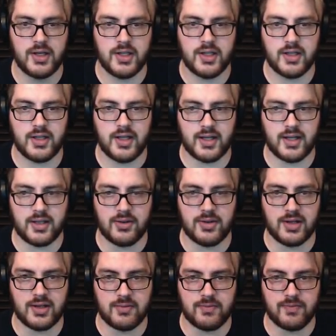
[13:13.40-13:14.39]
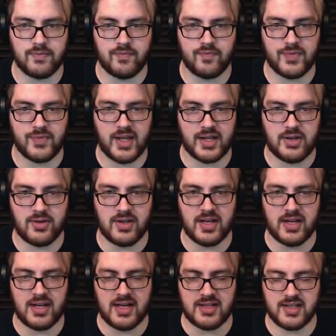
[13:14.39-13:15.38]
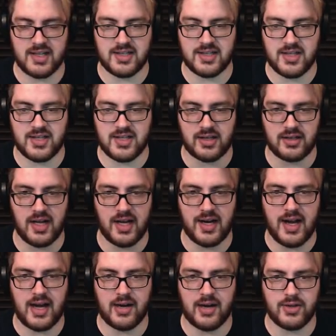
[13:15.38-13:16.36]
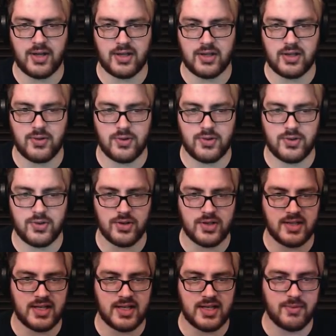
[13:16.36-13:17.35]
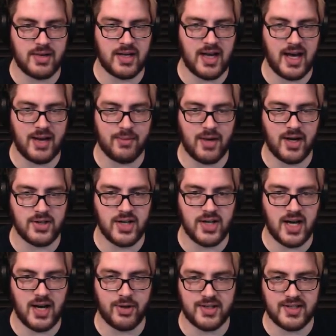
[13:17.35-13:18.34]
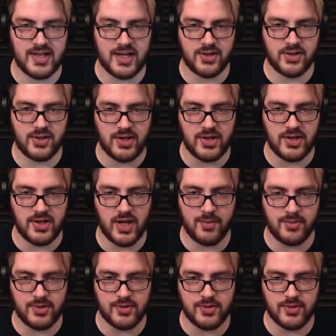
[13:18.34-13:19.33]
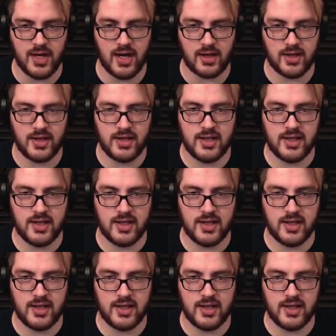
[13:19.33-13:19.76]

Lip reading: Like, you guys think I talk a lot now. Like, you should see me at my job when it's actually my job to talk.